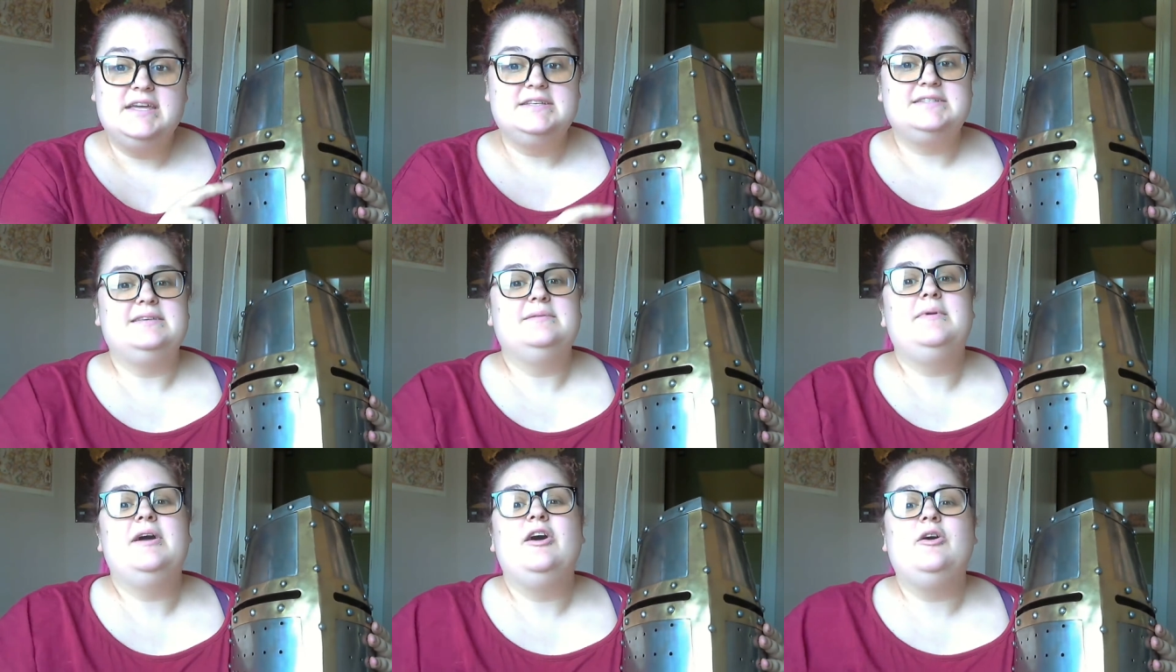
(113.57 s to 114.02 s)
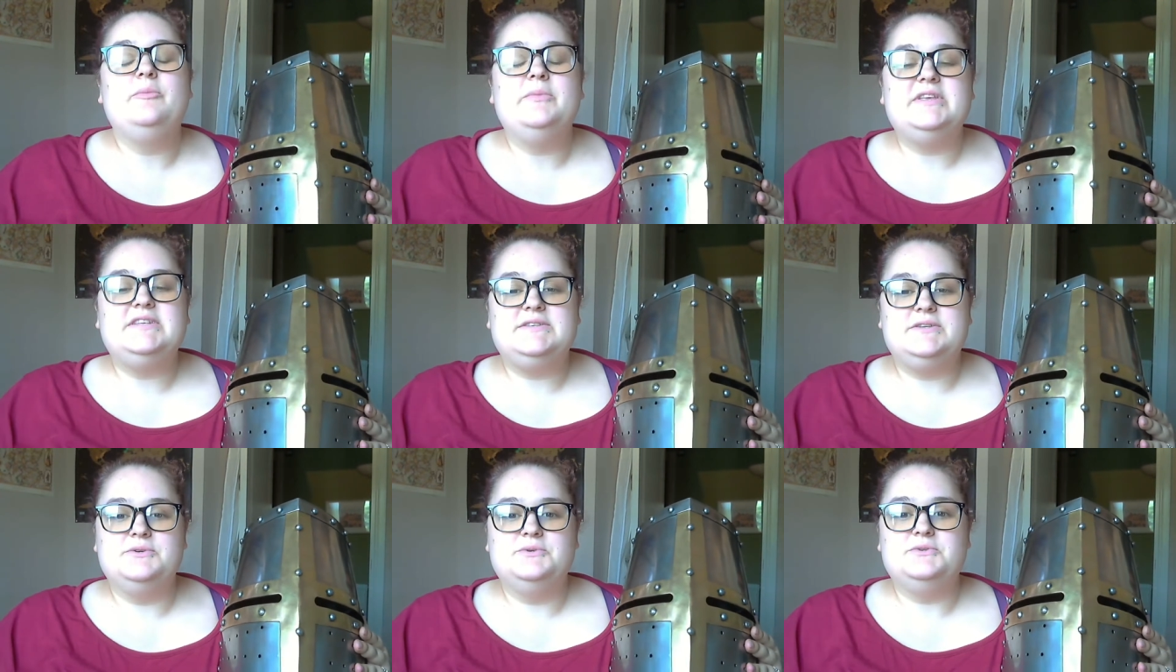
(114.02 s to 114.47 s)
Some
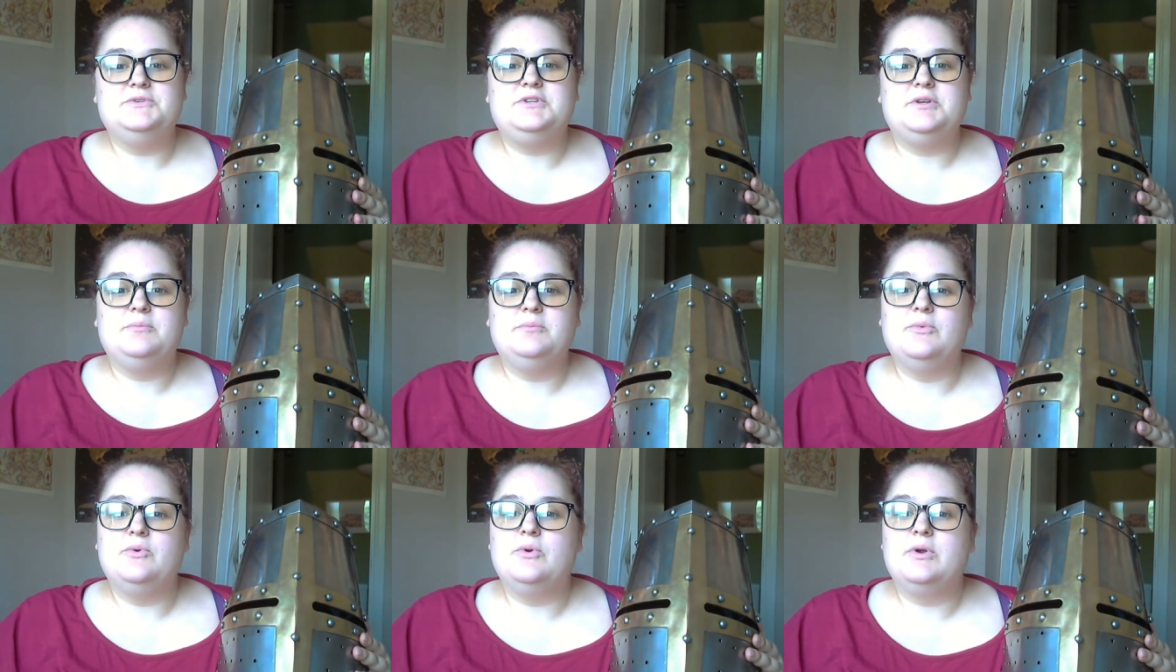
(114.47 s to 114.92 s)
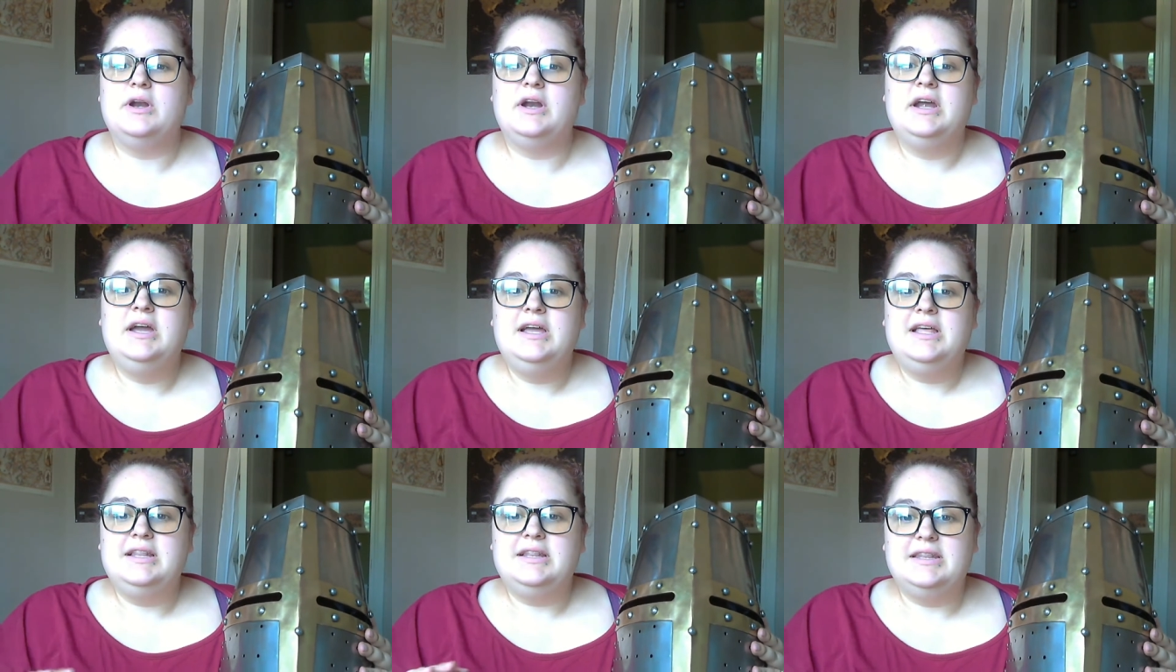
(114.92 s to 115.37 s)
helmets used more
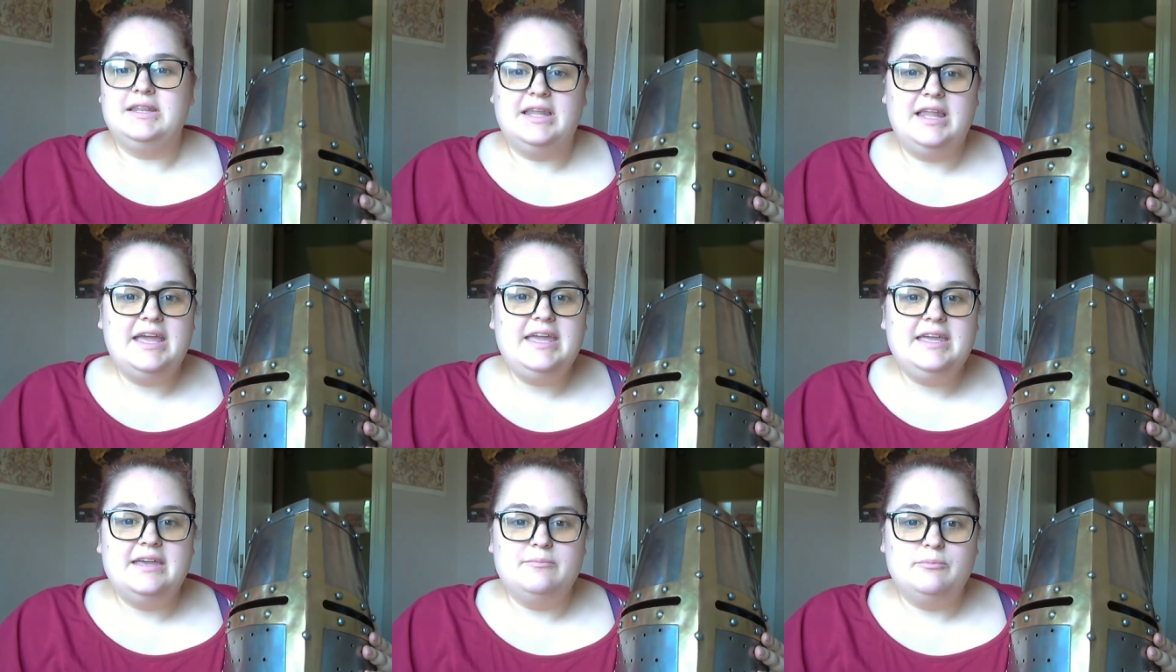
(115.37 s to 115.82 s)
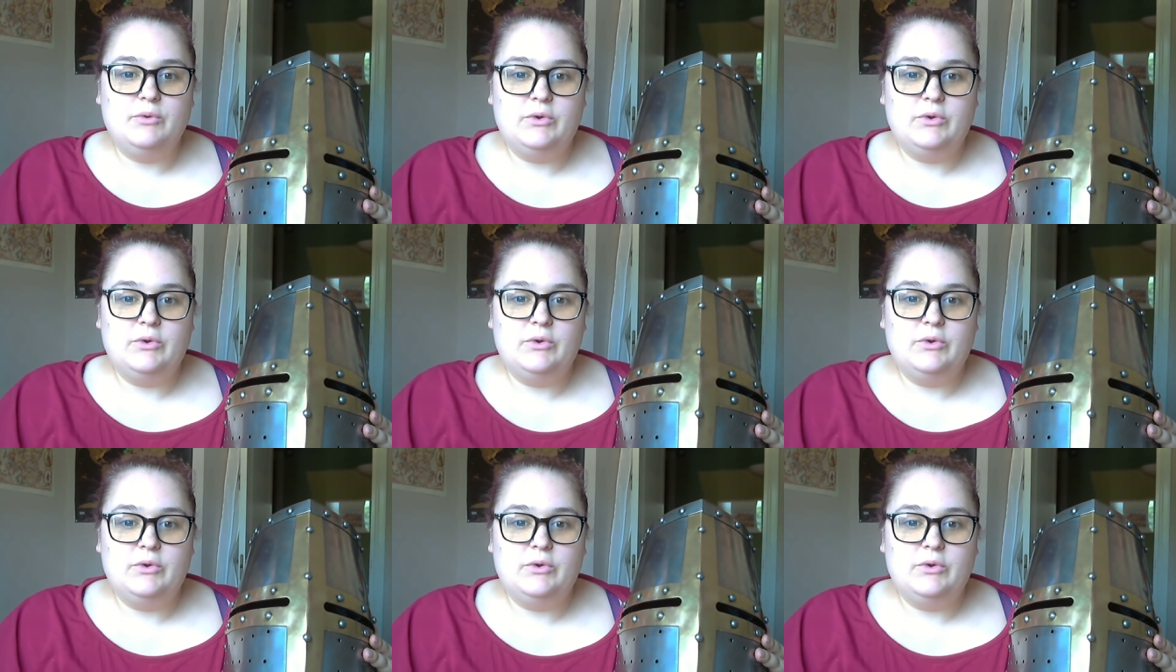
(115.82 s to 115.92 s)
light,